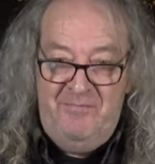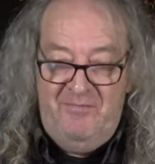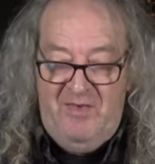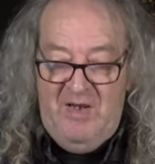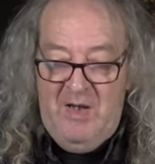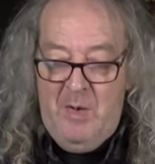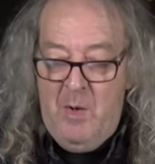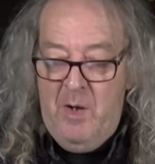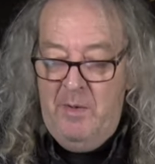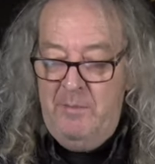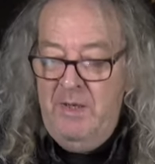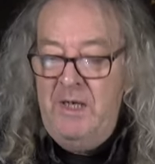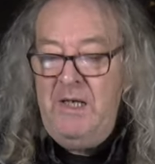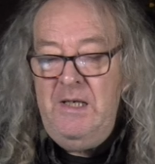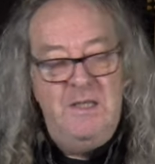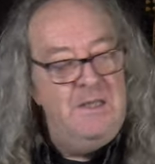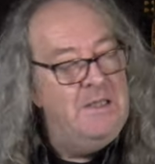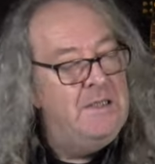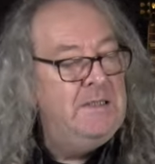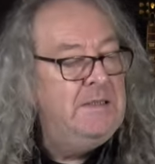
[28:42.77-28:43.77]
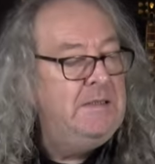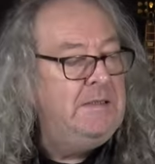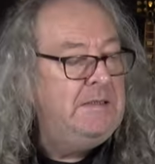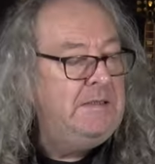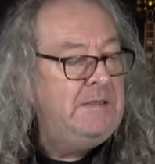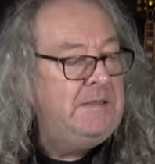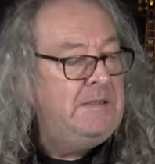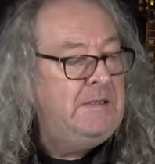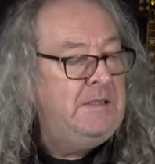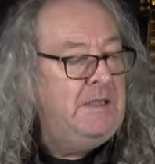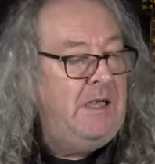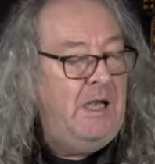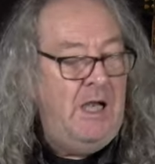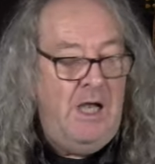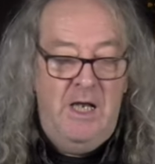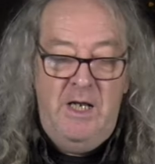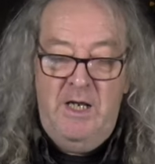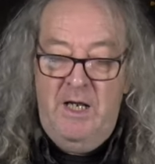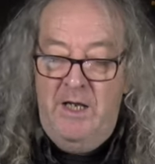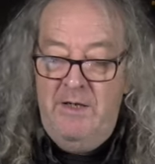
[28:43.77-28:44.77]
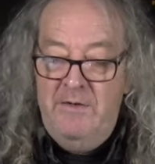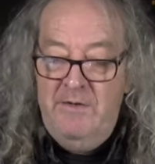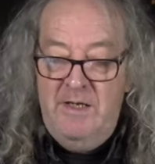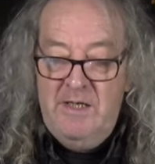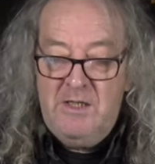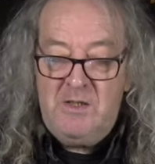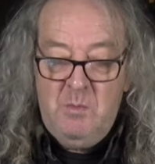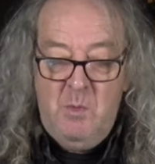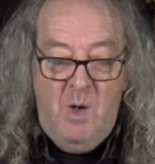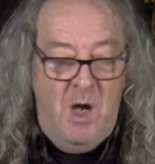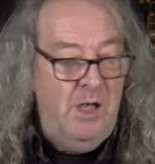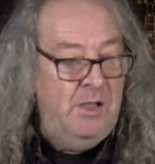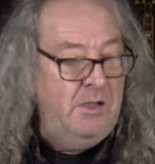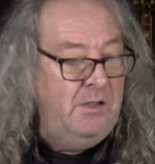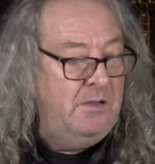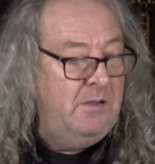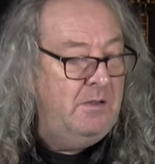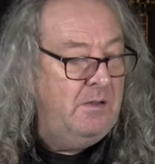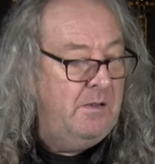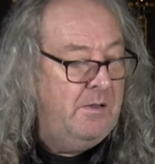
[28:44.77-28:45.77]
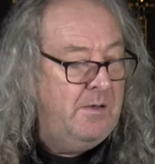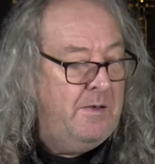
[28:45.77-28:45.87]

you know what I mean. Uh, and this one,